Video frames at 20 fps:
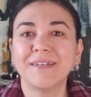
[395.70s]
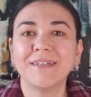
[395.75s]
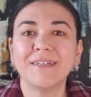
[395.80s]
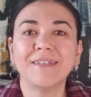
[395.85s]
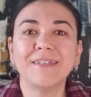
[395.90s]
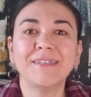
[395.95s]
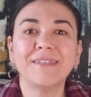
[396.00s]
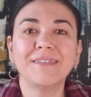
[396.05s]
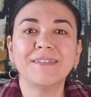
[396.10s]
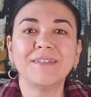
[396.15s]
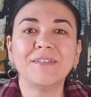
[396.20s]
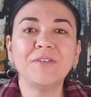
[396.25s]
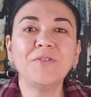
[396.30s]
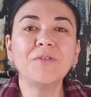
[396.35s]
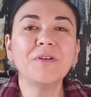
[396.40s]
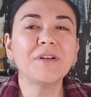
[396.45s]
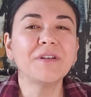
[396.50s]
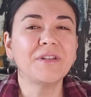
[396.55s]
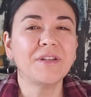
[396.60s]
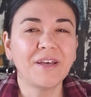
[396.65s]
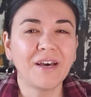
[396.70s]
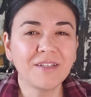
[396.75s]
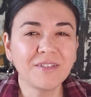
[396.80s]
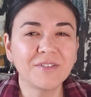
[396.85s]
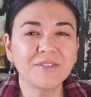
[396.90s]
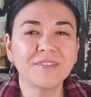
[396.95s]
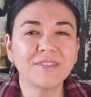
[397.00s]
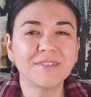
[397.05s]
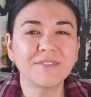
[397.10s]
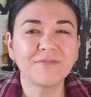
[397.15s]
uh, you are
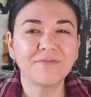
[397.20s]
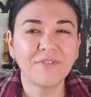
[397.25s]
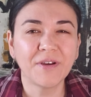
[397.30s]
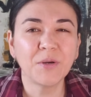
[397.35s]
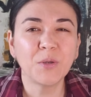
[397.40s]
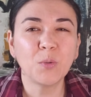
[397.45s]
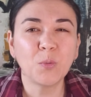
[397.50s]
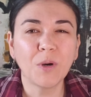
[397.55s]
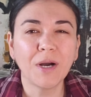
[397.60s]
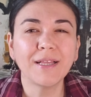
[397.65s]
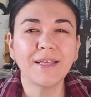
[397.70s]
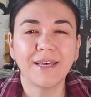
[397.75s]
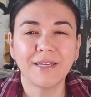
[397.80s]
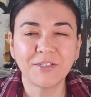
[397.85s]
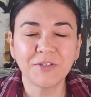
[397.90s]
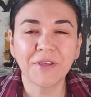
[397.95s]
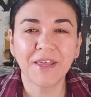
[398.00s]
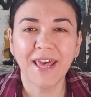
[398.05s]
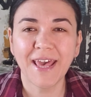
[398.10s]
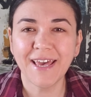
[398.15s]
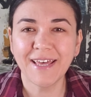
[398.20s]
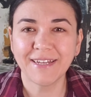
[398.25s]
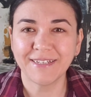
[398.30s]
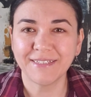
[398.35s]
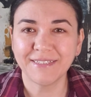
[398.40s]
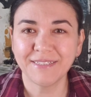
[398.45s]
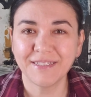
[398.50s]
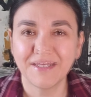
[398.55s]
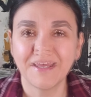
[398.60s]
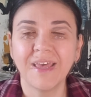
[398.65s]
not very well
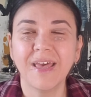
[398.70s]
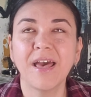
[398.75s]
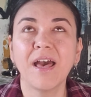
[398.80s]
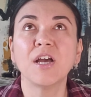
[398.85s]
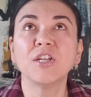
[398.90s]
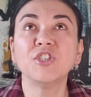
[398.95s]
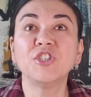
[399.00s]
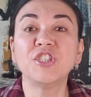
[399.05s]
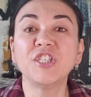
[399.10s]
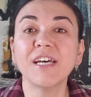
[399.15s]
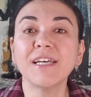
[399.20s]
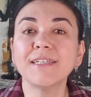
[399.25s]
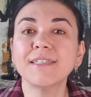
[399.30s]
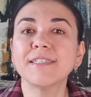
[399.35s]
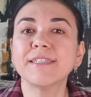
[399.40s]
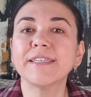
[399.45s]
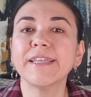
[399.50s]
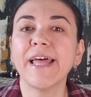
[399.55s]
educated. Just